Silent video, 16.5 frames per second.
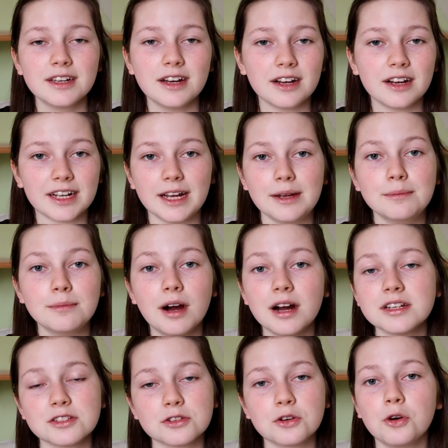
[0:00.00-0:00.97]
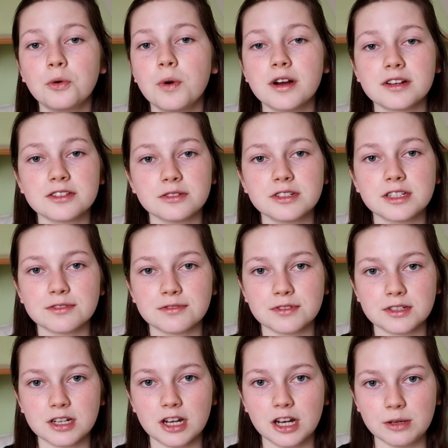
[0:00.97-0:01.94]
okay, my school works on
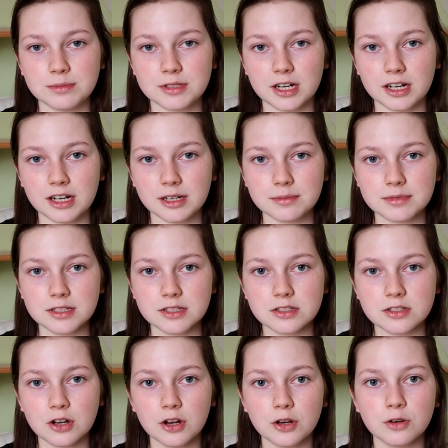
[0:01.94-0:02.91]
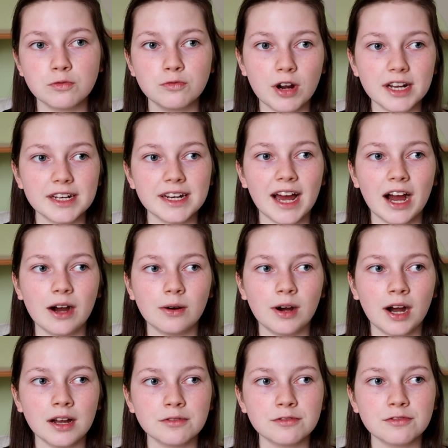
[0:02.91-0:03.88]
different term times. So right now
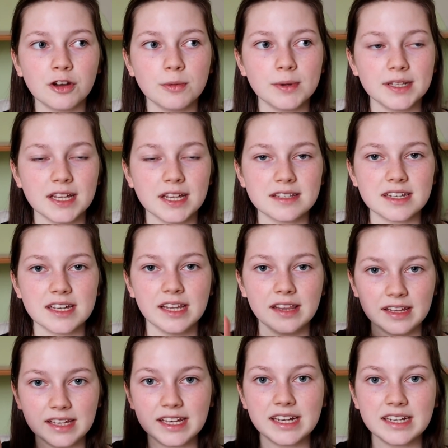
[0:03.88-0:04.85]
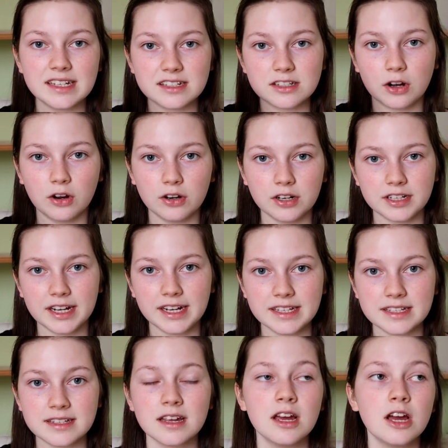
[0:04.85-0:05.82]
I'm filming this in the Easter
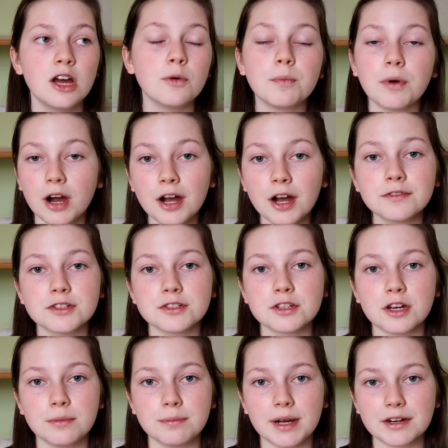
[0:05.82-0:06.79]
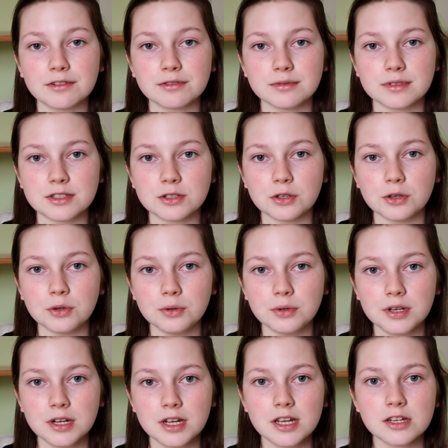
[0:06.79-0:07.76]
holidays, but I've just come back from
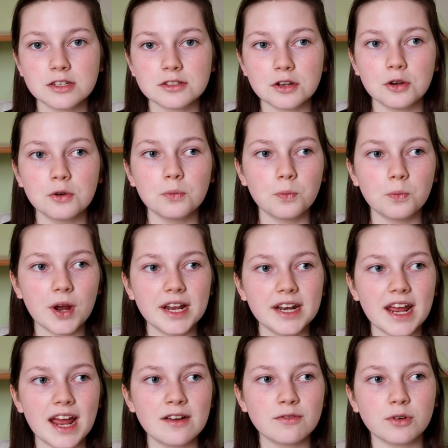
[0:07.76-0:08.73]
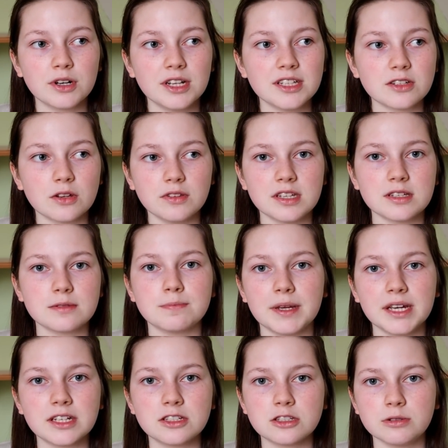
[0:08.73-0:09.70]
school. So when everyone is on this
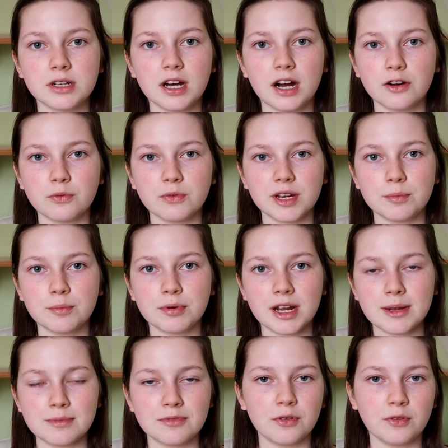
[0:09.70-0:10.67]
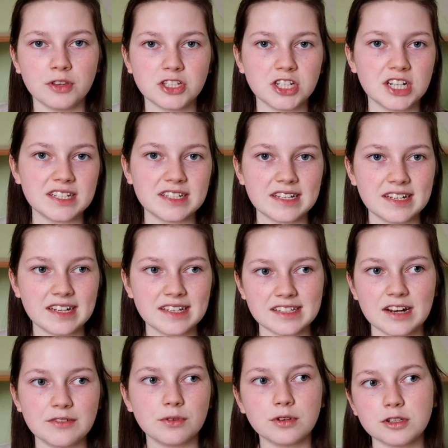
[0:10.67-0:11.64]
big 2.5 week break before the GCSEs
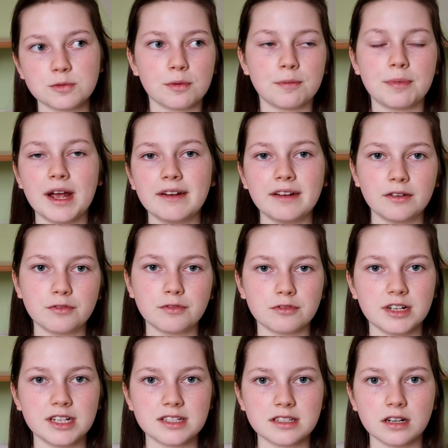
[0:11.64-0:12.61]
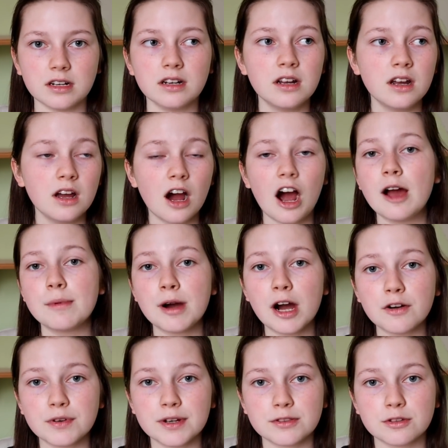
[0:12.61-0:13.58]
and everyone's preparing for Easter, I'm
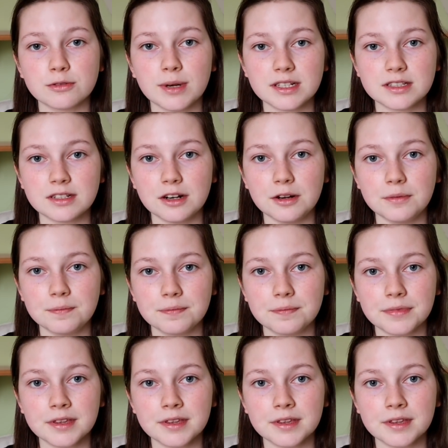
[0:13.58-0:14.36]
halfway through my term.